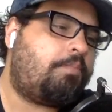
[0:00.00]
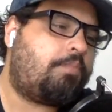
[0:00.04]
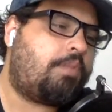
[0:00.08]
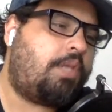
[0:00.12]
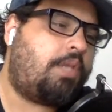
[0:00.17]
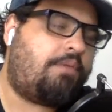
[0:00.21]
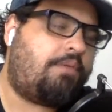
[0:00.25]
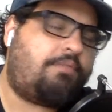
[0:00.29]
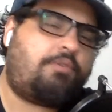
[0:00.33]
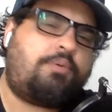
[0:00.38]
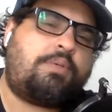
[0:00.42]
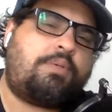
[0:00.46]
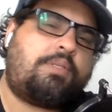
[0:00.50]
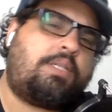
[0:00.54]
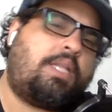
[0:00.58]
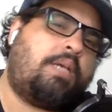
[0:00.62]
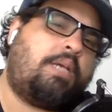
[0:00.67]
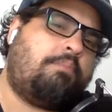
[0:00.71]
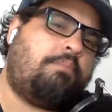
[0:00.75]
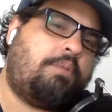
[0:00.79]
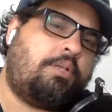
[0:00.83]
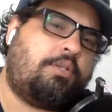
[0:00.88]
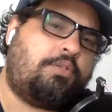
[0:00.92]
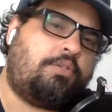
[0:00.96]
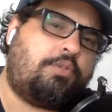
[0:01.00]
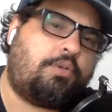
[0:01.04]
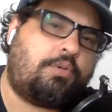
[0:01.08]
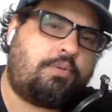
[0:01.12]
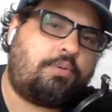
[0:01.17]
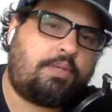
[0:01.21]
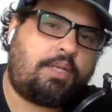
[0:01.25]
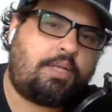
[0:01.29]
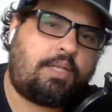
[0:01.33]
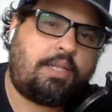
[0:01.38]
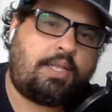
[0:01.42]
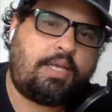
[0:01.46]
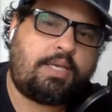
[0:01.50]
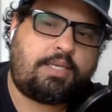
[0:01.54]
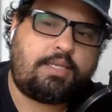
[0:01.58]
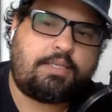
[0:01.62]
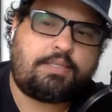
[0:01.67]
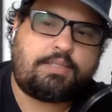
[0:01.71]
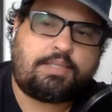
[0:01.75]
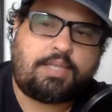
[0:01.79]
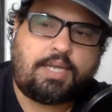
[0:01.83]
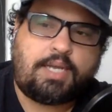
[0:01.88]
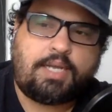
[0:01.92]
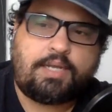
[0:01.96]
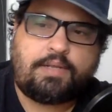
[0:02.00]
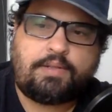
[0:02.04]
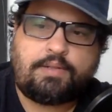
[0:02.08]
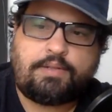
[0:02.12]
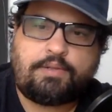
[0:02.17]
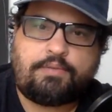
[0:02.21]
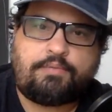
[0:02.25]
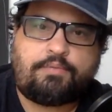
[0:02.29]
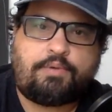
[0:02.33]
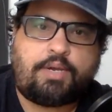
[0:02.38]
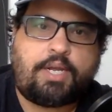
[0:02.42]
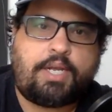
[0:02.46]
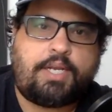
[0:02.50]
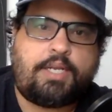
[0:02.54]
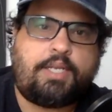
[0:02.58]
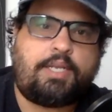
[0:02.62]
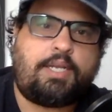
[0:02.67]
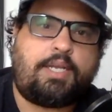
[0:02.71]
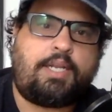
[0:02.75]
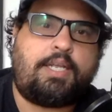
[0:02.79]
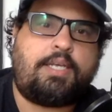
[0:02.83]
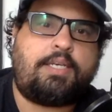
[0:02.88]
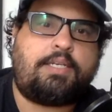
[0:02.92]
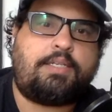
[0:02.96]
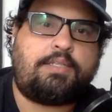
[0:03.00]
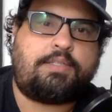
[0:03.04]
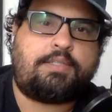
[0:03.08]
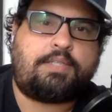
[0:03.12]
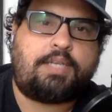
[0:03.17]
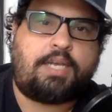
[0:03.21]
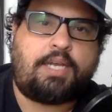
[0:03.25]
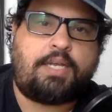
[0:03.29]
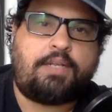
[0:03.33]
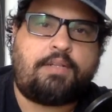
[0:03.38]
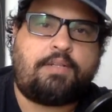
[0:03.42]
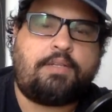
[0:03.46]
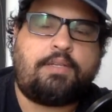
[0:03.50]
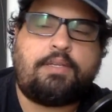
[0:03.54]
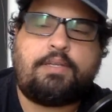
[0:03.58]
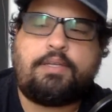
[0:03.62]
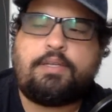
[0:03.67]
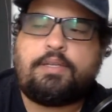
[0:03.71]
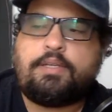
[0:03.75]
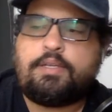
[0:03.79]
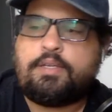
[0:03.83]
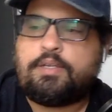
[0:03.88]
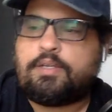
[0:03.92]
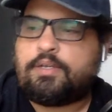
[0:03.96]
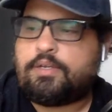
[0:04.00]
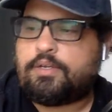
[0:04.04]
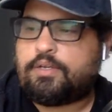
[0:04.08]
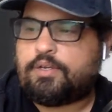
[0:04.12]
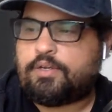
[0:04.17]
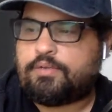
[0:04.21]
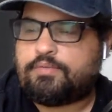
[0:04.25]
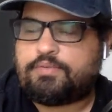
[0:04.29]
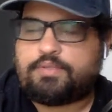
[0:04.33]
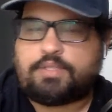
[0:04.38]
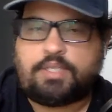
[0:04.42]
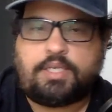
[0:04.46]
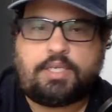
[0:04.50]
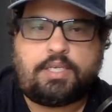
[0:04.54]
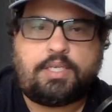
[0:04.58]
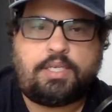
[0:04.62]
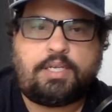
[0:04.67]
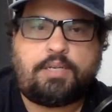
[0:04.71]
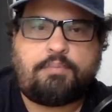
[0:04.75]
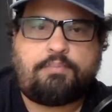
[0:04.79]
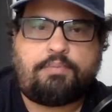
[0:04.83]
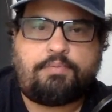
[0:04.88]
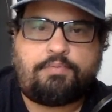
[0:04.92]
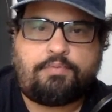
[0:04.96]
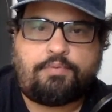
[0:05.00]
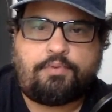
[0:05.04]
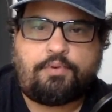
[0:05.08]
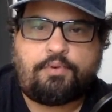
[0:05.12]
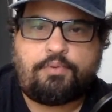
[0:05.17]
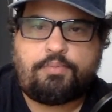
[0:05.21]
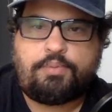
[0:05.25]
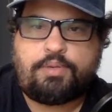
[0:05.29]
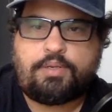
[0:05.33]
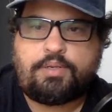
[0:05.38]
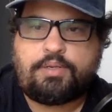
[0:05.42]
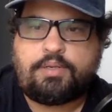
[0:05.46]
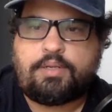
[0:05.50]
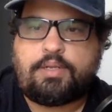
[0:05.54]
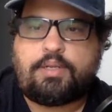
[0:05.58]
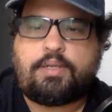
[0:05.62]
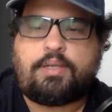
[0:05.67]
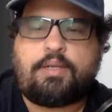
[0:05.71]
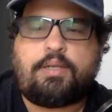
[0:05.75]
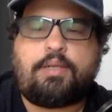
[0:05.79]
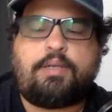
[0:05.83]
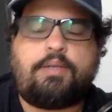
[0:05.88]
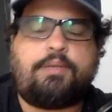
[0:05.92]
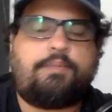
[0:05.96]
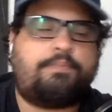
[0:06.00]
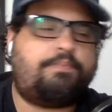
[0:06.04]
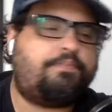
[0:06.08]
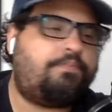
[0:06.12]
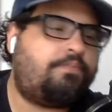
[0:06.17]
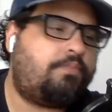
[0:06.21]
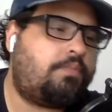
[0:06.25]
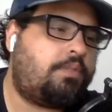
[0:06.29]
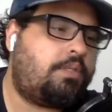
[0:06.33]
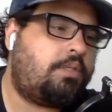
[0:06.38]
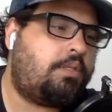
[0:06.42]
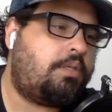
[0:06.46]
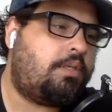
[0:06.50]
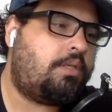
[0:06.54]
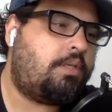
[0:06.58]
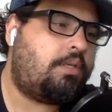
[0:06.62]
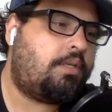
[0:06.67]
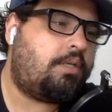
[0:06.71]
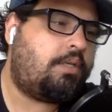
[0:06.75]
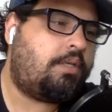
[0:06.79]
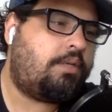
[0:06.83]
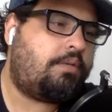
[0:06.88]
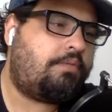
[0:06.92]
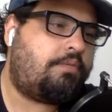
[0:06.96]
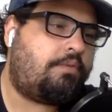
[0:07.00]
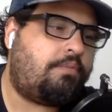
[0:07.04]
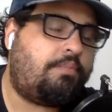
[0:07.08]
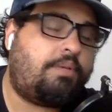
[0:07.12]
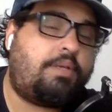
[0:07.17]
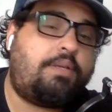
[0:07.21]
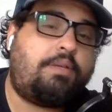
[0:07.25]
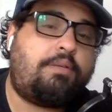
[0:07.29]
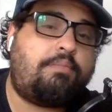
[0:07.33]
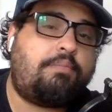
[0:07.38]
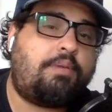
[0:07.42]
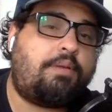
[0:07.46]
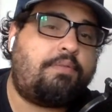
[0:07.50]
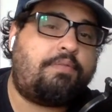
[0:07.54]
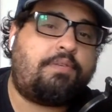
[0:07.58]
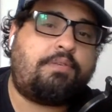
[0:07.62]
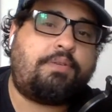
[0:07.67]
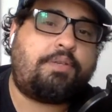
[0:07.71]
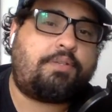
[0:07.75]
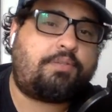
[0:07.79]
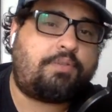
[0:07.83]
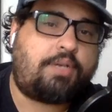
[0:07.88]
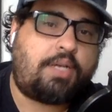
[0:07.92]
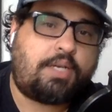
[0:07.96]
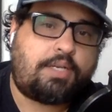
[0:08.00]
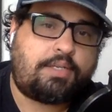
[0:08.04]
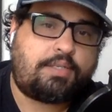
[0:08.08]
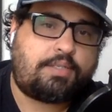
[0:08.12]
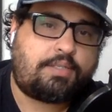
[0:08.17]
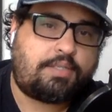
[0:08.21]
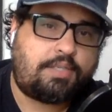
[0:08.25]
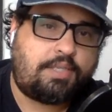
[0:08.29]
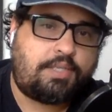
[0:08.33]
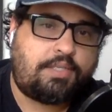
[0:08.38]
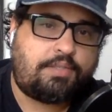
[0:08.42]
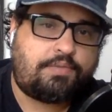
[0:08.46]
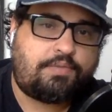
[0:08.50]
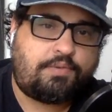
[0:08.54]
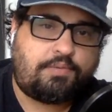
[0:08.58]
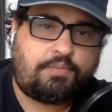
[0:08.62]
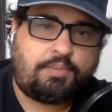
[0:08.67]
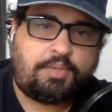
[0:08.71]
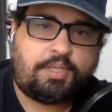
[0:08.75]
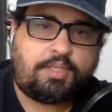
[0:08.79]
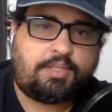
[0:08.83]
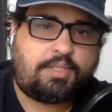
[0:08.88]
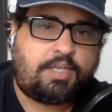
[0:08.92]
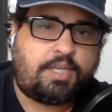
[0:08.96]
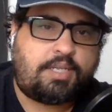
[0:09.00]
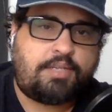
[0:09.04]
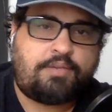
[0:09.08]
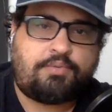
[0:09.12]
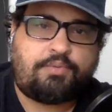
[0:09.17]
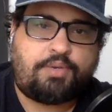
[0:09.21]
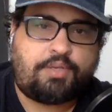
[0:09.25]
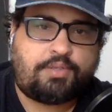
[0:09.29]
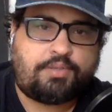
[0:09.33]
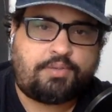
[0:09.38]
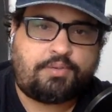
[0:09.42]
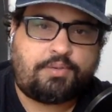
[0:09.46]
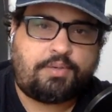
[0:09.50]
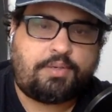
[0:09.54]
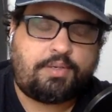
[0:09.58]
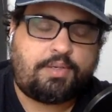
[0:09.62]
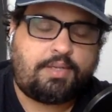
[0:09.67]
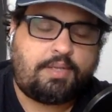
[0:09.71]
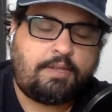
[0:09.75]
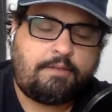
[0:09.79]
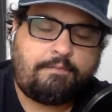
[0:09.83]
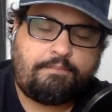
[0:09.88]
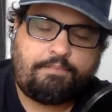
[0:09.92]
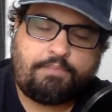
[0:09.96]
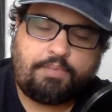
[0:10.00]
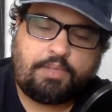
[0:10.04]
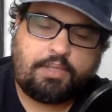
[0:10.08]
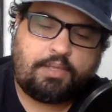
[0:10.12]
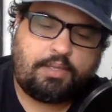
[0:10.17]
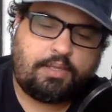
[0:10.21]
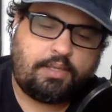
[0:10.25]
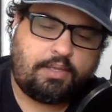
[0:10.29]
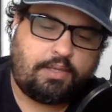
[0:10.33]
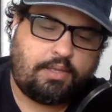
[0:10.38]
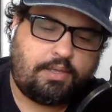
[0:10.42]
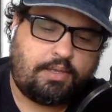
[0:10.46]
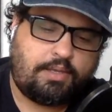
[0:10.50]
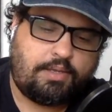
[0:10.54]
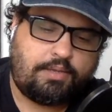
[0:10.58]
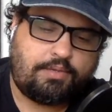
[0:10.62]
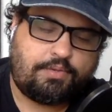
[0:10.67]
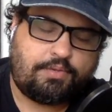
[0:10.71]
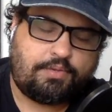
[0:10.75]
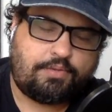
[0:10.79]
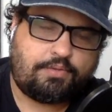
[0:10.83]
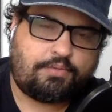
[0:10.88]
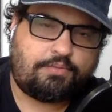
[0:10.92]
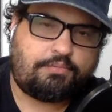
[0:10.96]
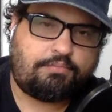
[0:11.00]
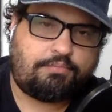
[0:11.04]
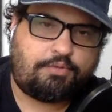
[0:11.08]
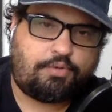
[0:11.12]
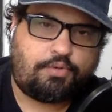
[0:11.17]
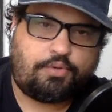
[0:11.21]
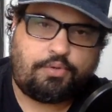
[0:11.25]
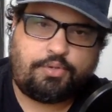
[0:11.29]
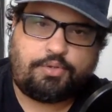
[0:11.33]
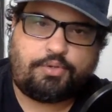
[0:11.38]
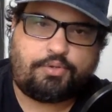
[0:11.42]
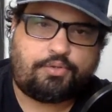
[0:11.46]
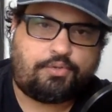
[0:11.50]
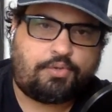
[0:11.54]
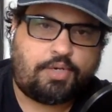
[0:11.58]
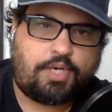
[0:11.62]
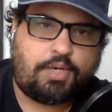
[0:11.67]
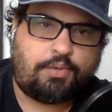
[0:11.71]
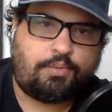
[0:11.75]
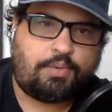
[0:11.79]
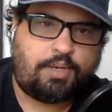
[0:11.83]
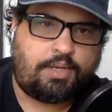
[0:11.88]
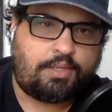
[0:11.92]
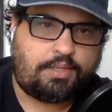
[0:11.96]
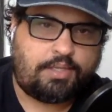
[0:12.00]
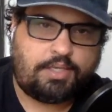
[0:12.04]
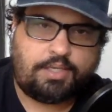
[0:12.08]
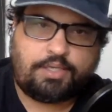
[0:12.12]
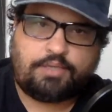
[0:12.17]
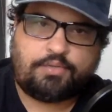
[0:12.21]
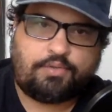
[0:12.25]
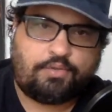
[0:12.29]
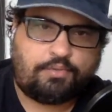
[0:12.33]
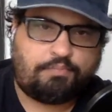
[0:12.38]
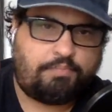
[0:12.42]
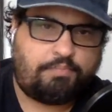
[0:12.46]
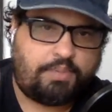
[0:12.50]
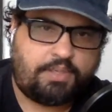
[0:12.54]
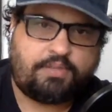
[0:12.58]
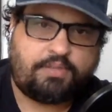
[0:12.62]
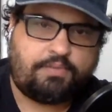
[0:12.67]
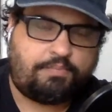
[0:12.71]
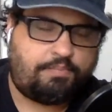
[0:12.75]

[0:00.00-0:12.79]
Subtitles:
I've always liked Billy Joel. I like his style of writing. I like his style of singing and performing. For me, my favorite track is Scenes from an Italian Restaurant. It's a cool little track where I think he took bits and